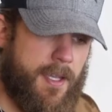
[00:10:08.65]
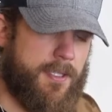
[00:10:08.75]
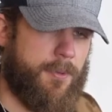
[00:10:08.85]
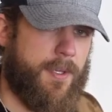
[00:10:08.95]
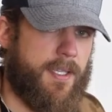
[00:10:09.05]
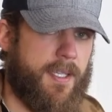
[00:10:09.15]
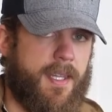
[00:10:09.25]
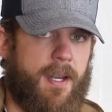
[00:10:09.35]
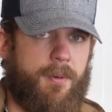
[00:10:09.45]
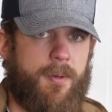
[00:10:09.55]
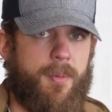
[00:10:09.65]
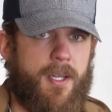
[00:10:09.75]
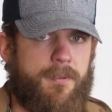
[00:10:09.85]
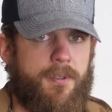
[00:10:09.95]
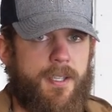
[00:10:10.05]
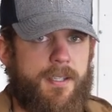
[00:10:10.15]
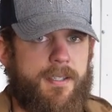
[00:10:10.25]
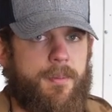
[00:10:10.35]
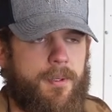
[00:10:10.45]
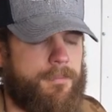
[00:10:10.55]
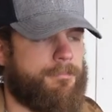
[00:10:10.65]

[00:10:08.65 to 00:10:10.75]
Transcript: until we can get that rudder blade fully assembled.